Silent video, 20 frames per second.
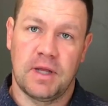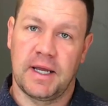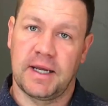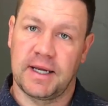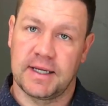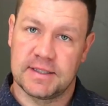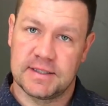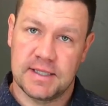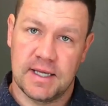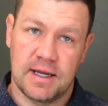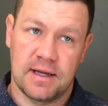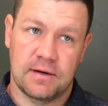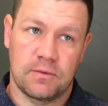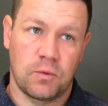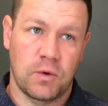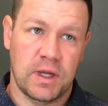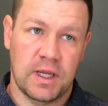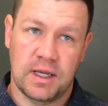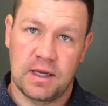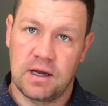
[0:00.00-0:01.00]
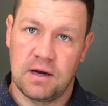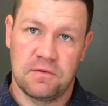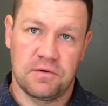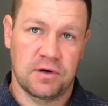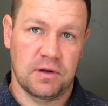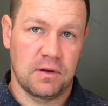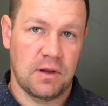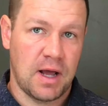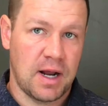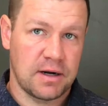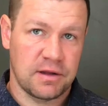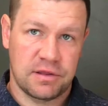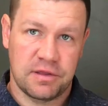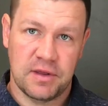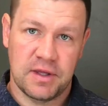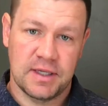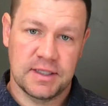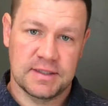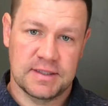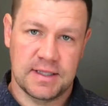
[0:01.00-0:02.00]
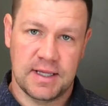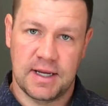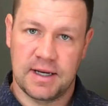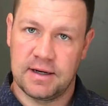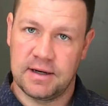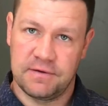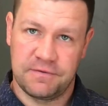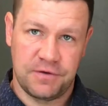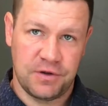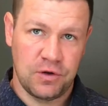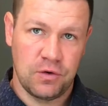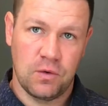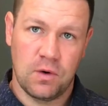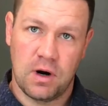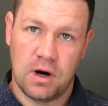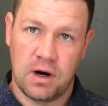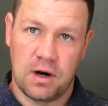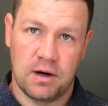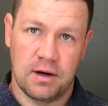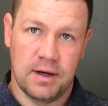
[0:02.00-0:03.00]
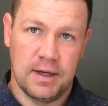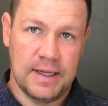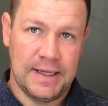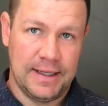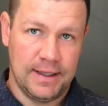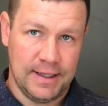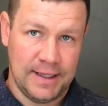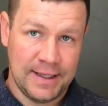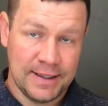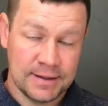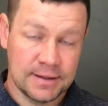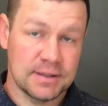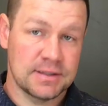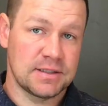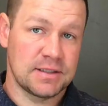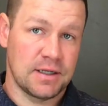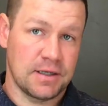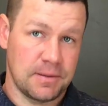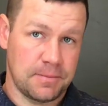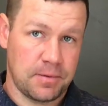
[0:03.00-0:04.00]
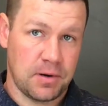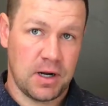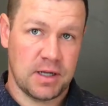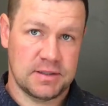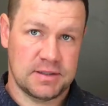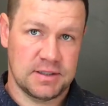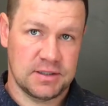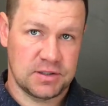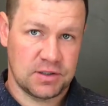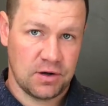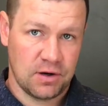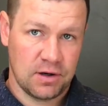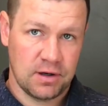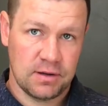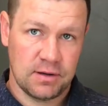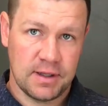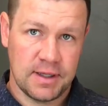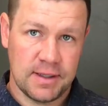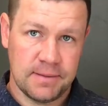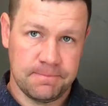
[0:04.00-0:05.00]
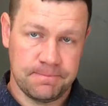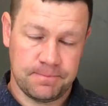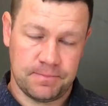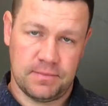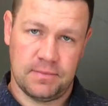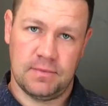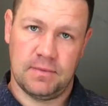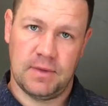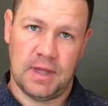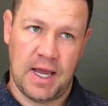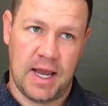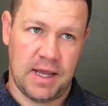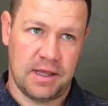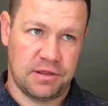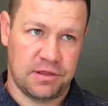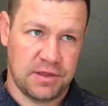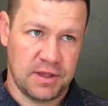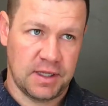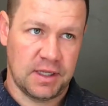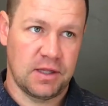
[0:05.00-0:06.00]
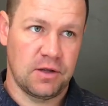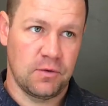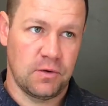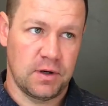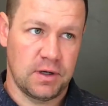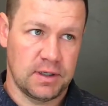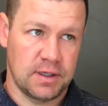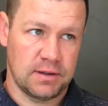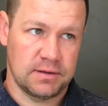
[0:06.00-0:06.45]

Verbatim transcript: Like I said, we covered a lot of things that if you are in the study process currently, I think you would